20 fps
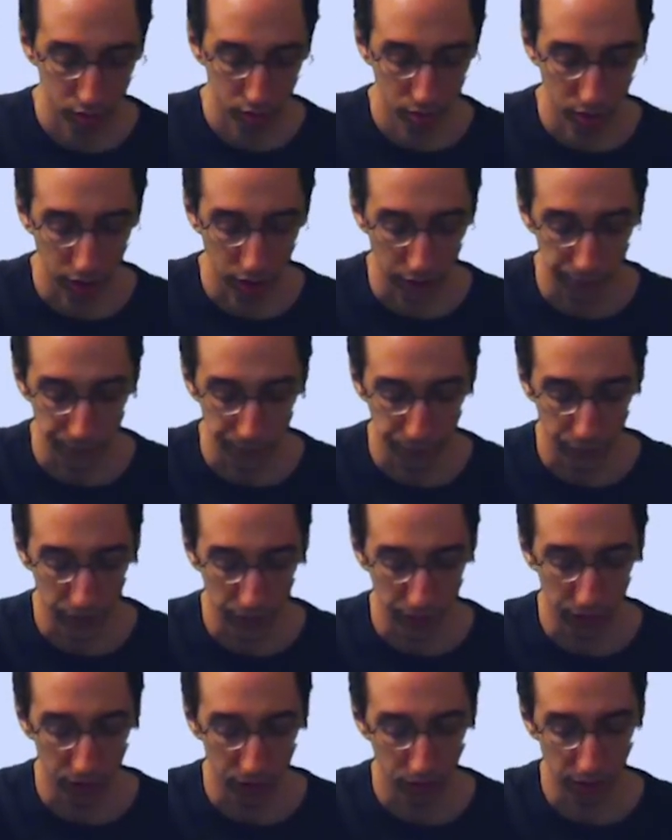to
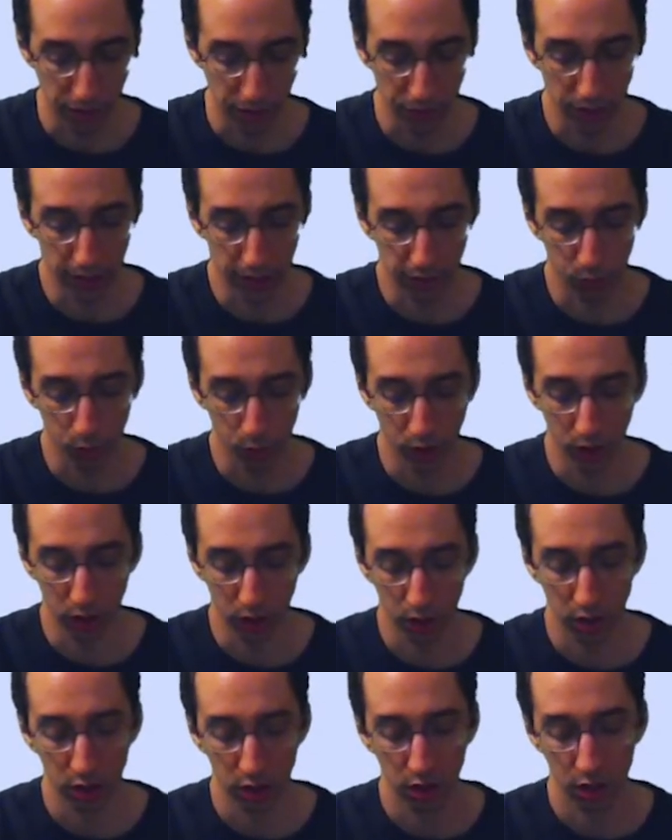invite this, I think, if we
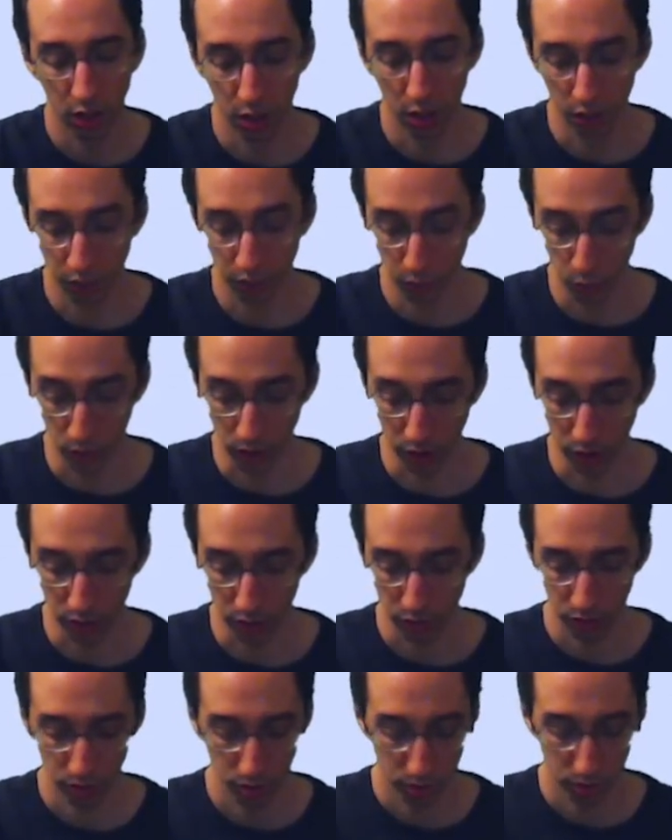can avoid
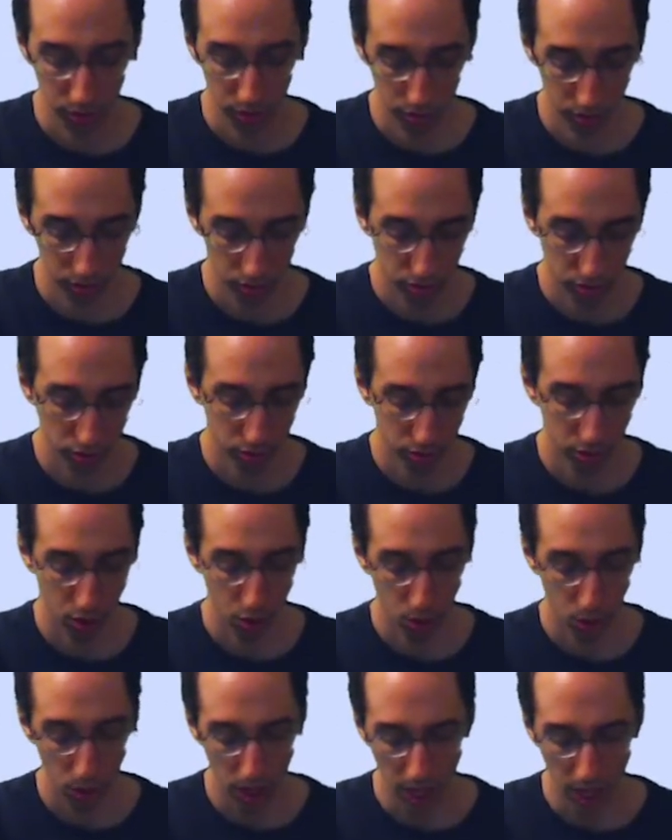it.
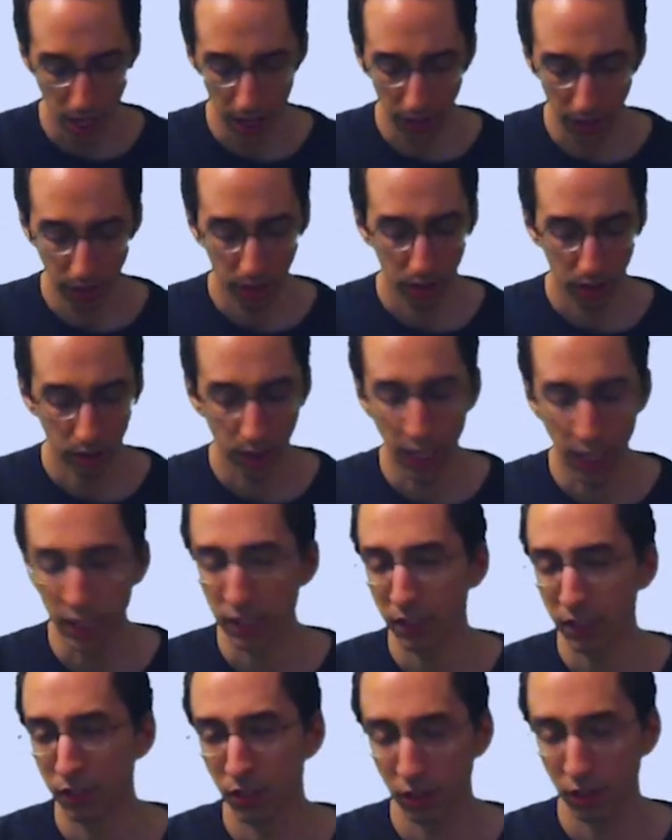So, hi, a lot
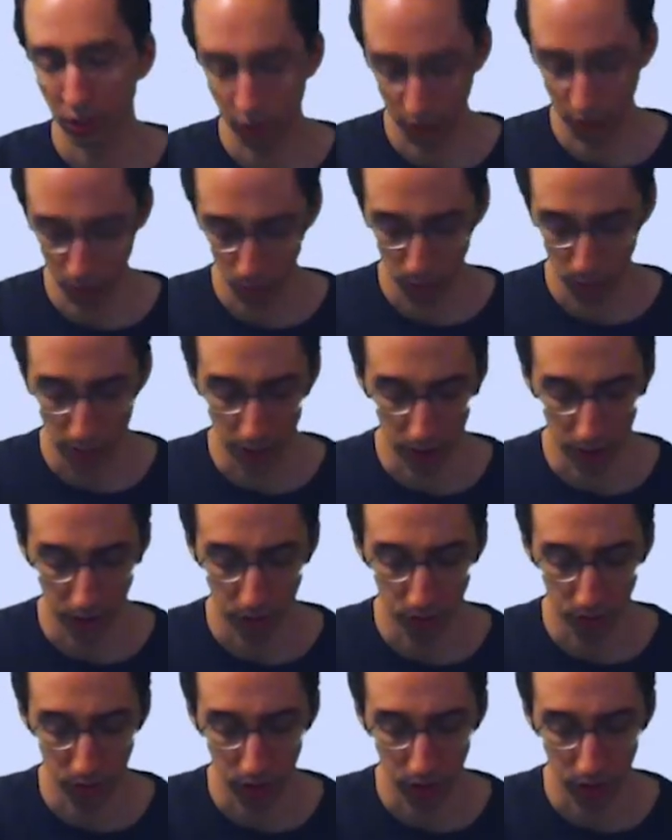easier to do. Not going to see,